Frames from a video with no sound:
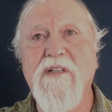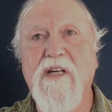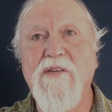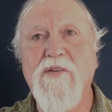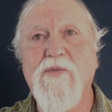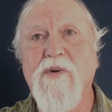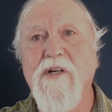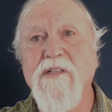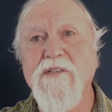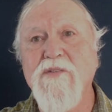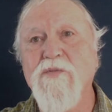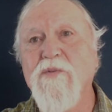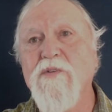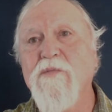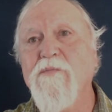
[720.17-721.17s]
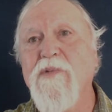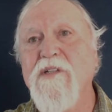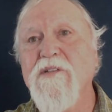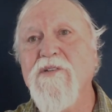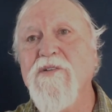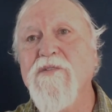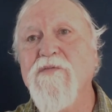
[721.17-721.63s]
otherwise would have been
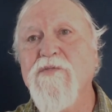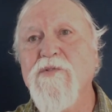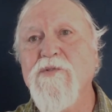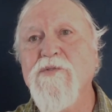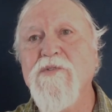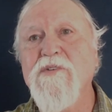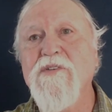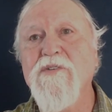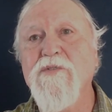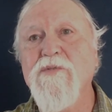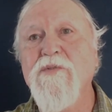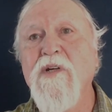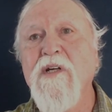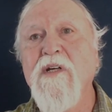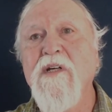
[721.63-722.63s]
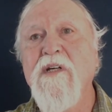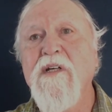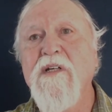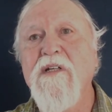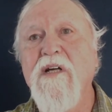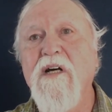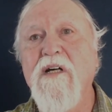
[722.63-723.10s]
good food to
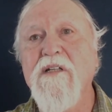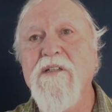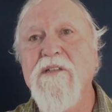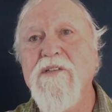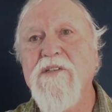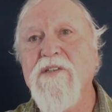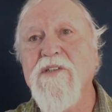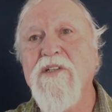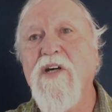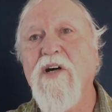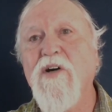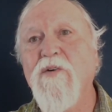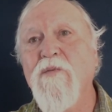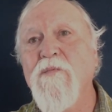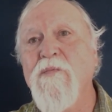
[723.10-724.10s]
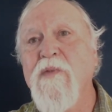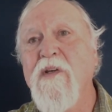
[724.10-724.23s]
go.